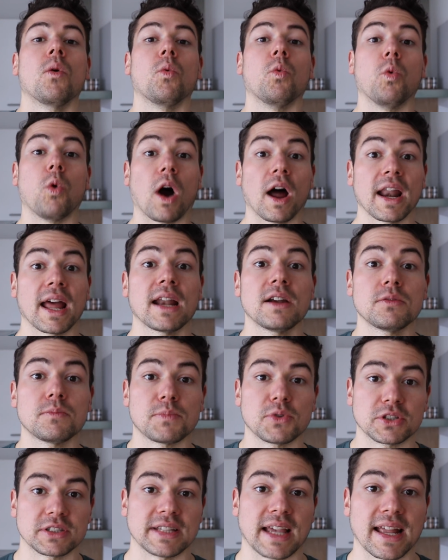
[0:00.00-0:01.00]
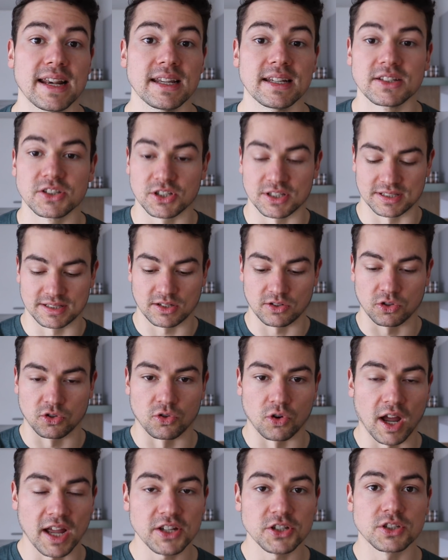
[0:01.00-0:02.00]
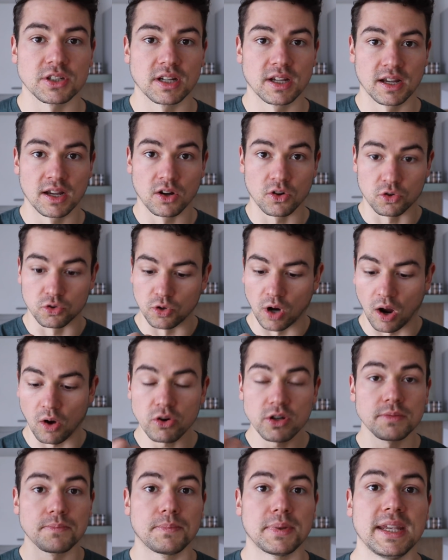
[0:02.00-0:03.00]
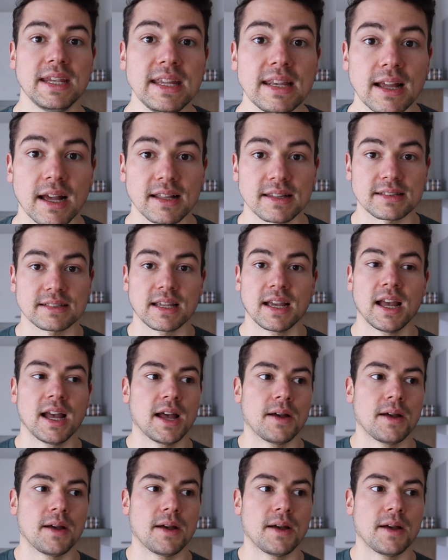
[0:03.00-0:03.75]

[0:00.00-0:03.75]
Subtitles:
100% just crushed, ground peanuts.